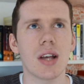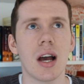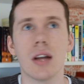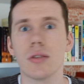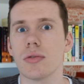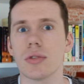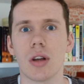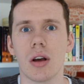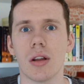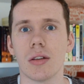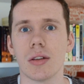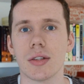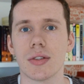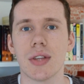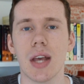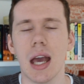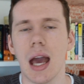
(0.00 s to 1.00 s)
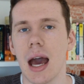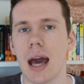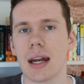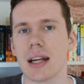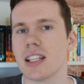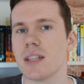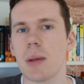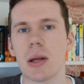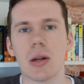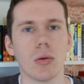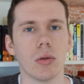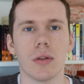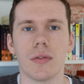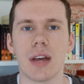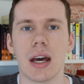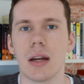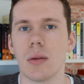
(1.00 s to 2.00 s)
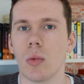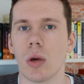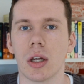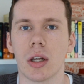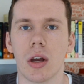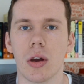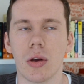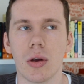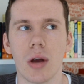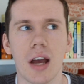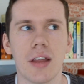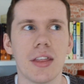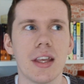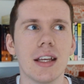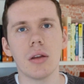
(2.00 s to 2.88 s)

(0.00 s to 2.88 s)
I think it was $100, and I spent all of that in one go.